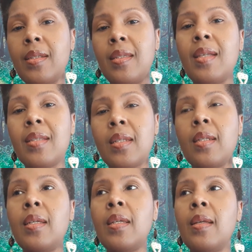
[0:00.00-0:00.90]

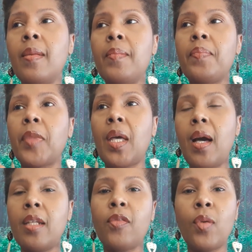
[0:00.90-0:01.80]
density
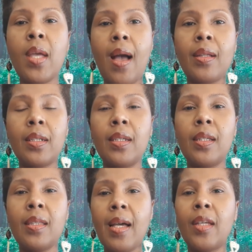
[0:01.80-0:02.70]
kind of
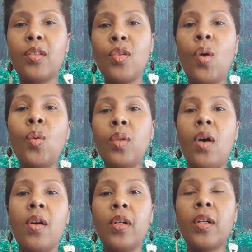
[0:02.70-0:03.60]
reality that can no
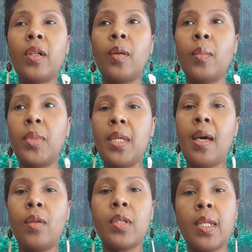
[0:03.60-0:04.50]
longer be
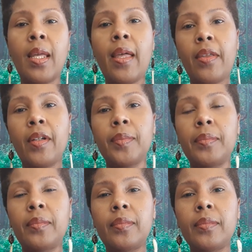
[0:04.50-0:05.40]
held together.
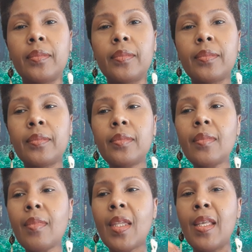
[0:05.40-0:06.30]

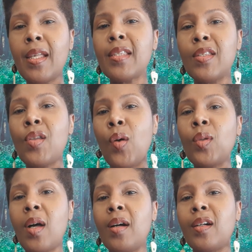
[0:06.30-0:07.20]
It's no
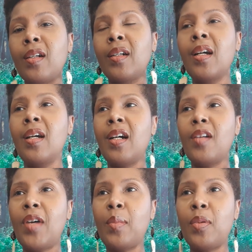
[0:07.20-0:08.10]
longer a
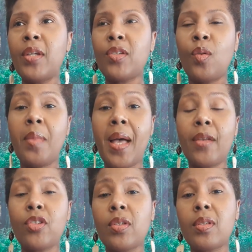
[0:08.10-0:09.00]
vibrational
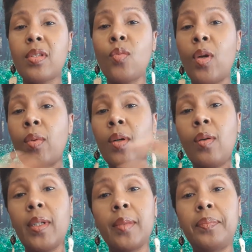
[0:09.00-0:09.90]
match to where we're
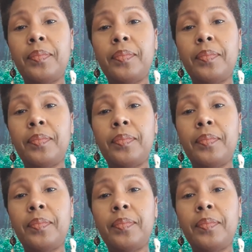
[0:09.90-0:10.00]
going.